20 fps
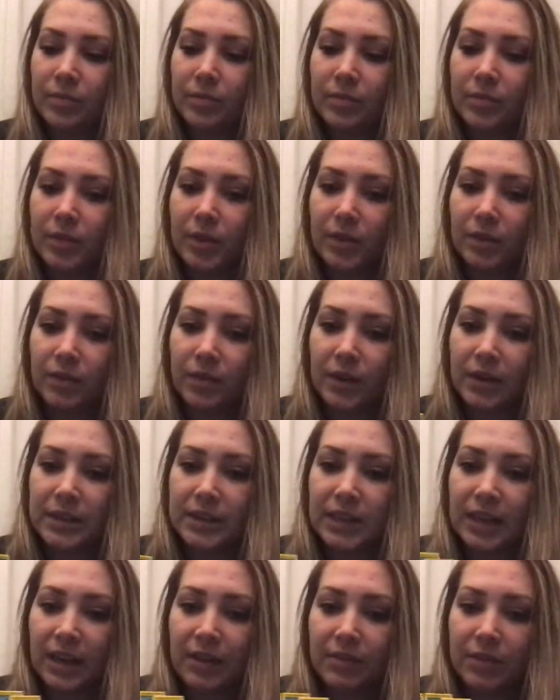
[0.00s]
the fronts
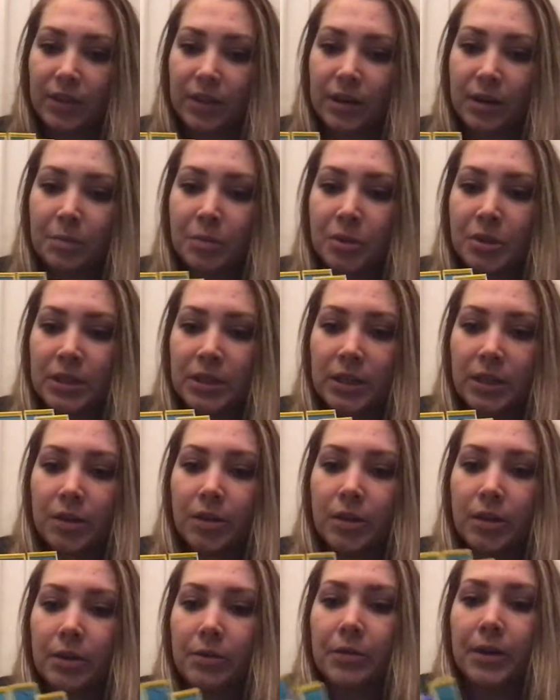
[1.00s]
have the numbers
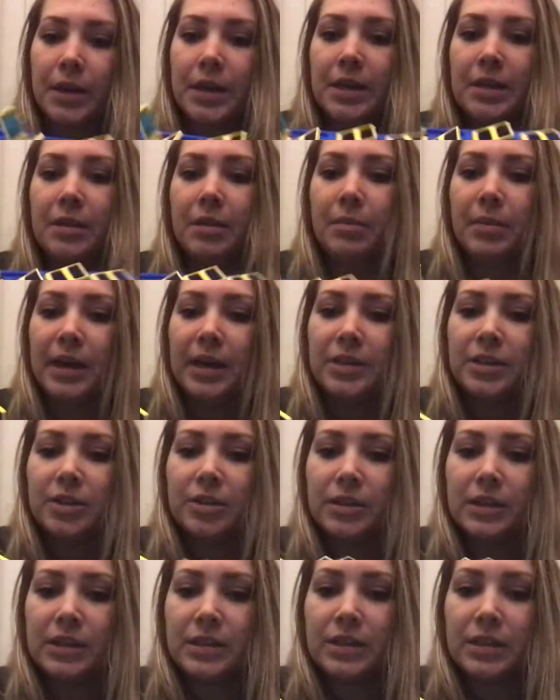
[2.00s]
clearly written, and the backs are
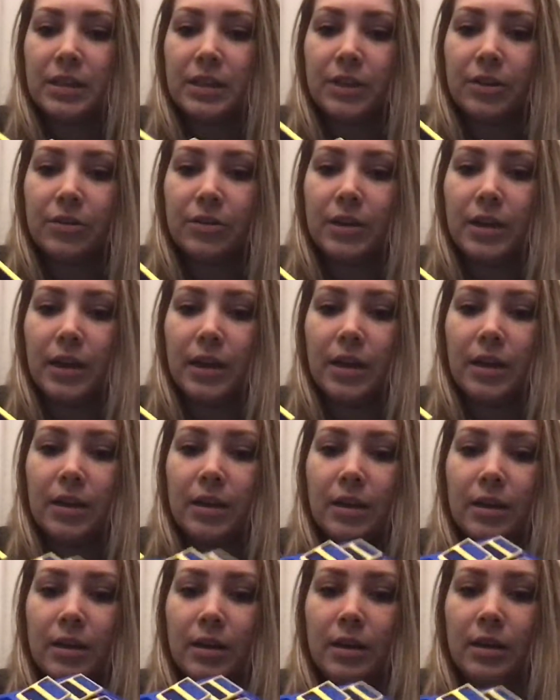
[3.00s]
these glittery
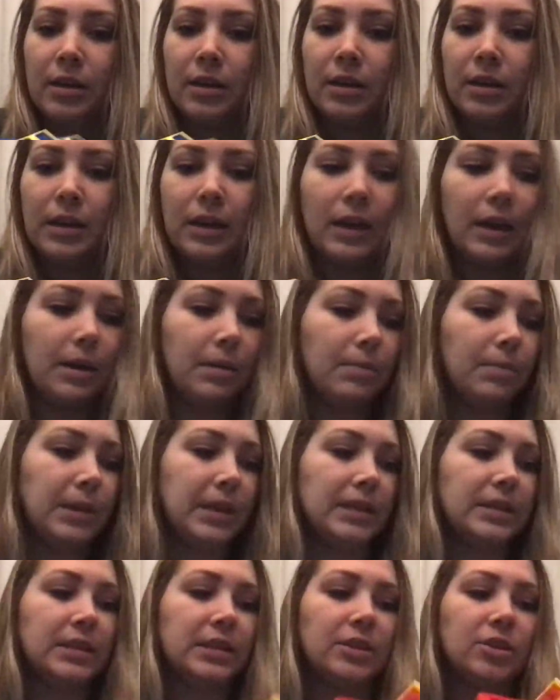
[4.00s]

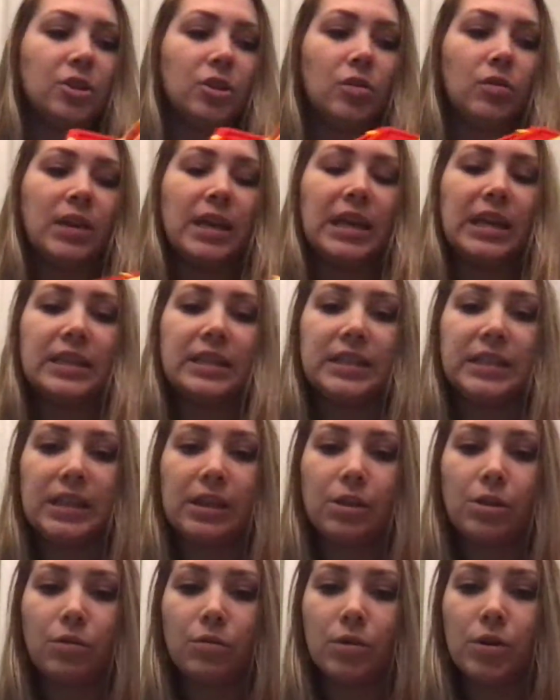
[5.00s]
pieces so you can't see
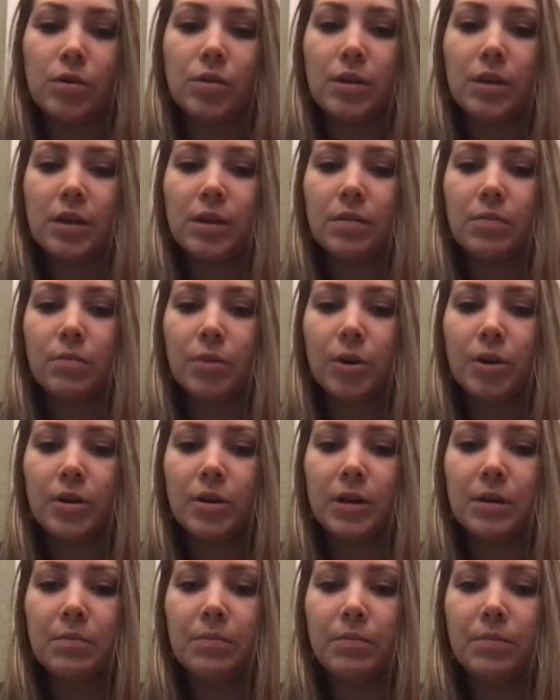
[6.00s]
through. The marker
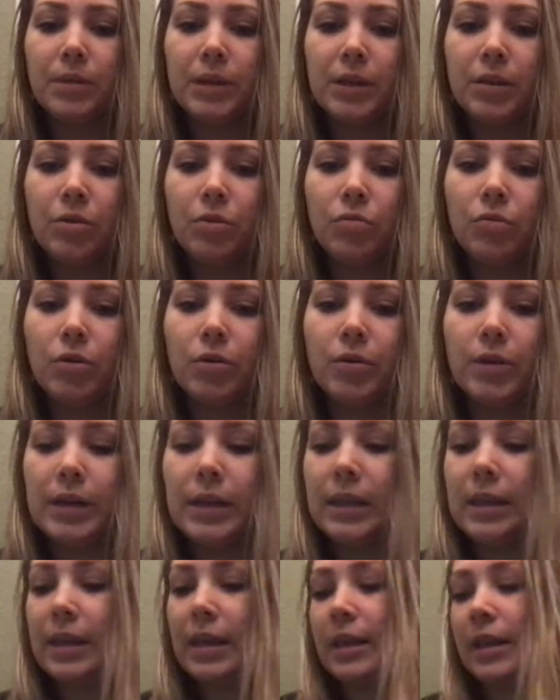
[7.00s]
didn't bleed through or
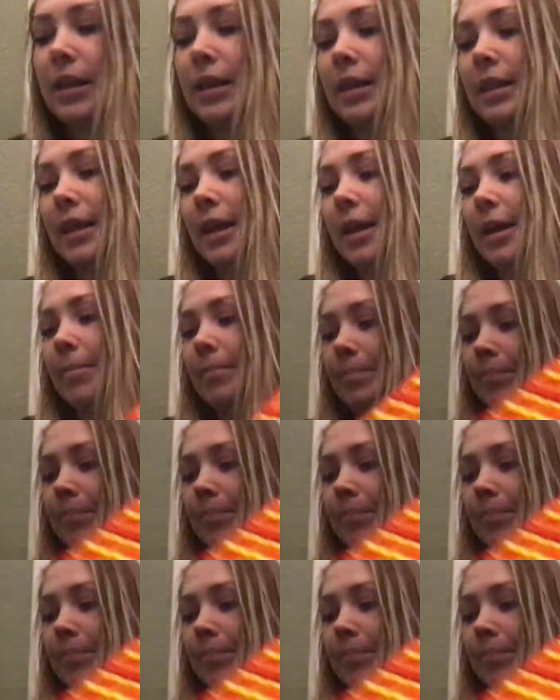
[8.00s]
anything like that.